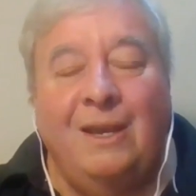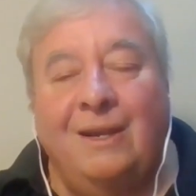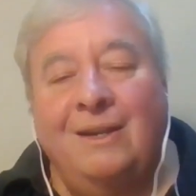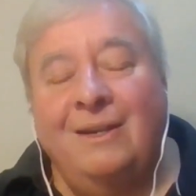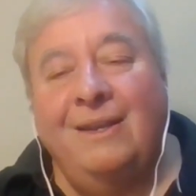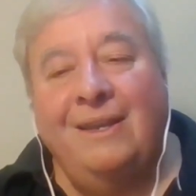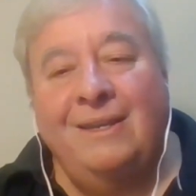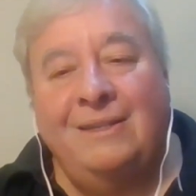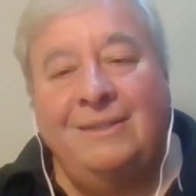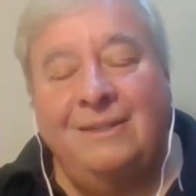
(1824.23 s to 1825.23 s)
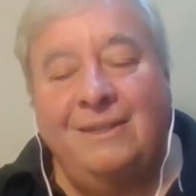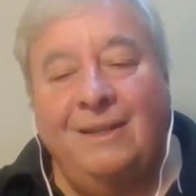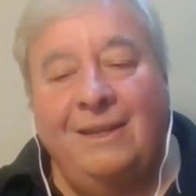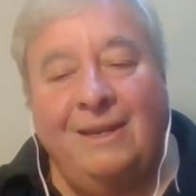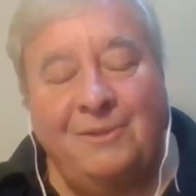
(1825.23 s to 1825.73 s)
and
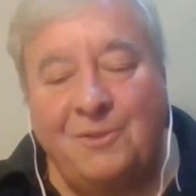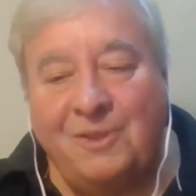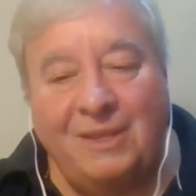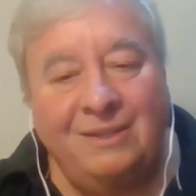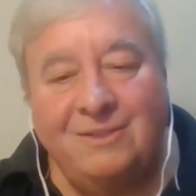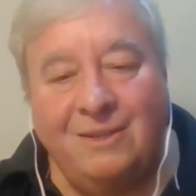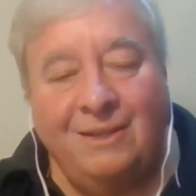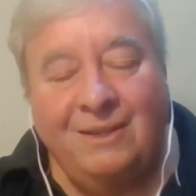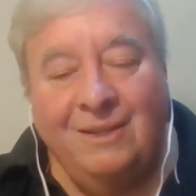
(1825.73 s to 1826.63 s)
other things.